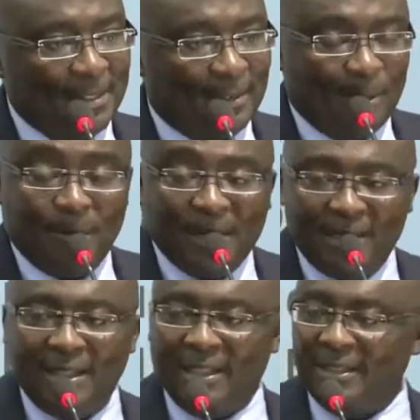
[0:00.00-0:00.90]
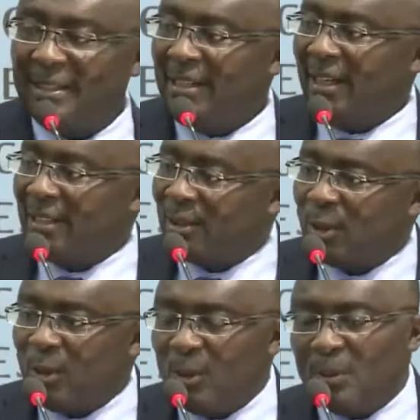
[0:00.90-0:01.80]
completely. And
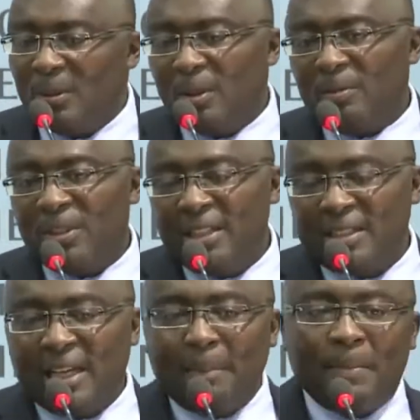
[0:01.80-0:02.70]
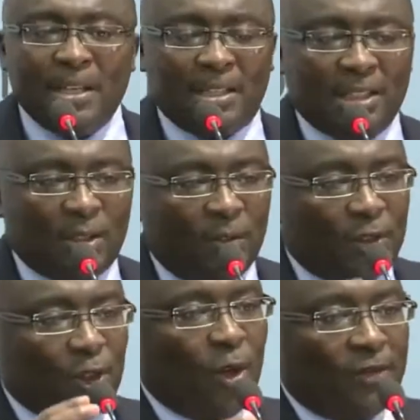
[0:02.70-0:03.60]
so these are pieces of
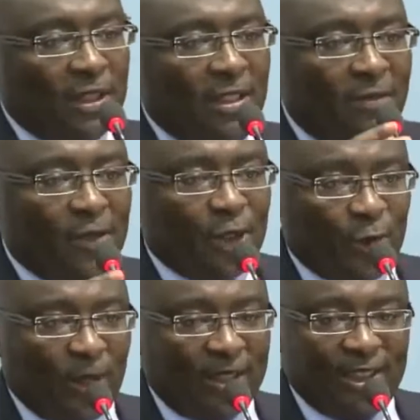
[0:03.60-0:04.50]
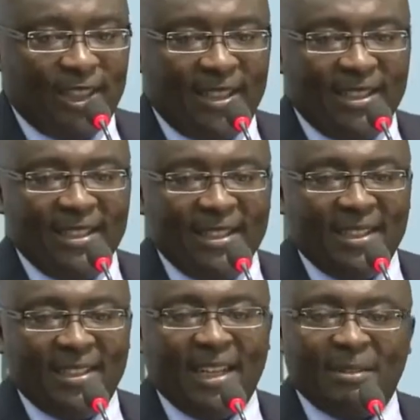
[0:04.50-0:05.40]
soft infrastructure
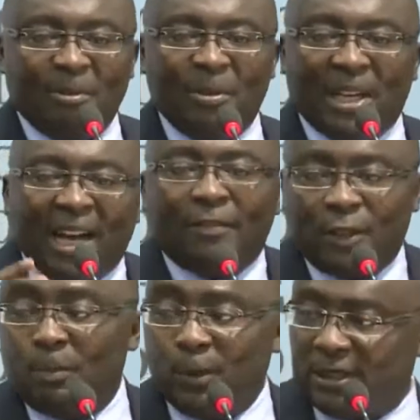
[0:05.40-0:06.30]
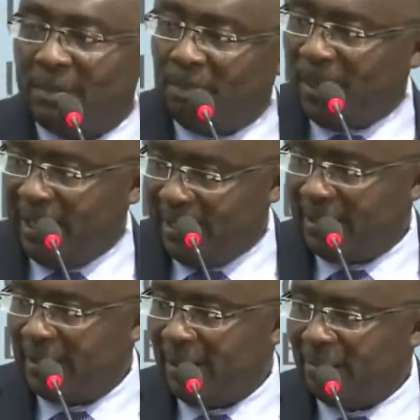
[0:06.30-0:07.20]
that we have to put in
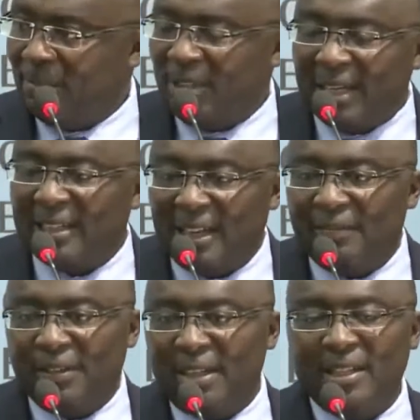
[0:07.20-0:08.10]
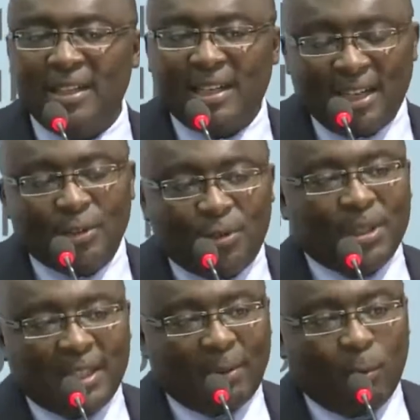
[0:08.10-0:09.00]
place, and that every
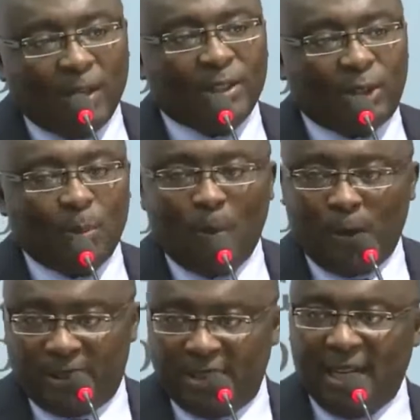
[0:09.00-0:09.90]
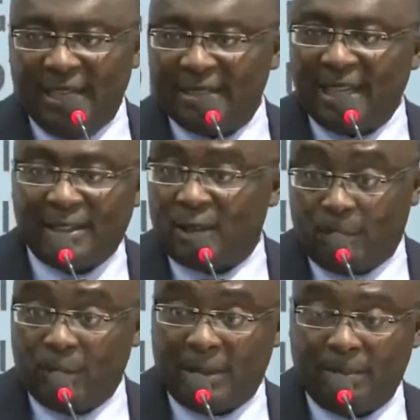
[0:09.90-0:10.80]
country that wants to modernize has to
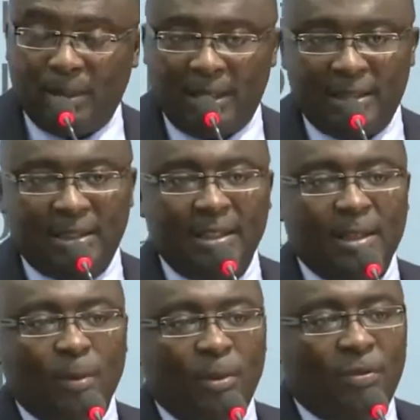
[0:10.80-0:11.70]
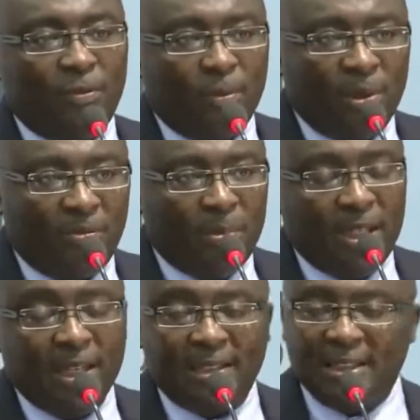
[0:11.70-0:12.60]
put in place. We've
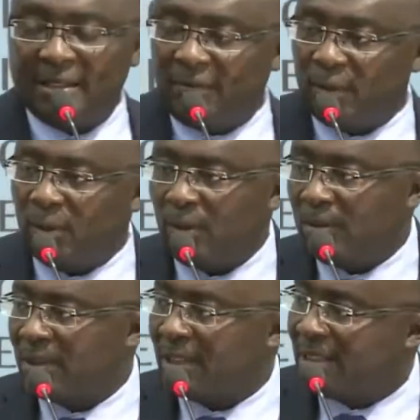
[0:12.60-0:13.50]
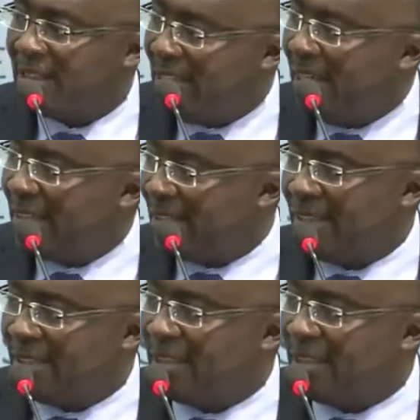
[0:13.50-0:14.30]
been at it for 60 years since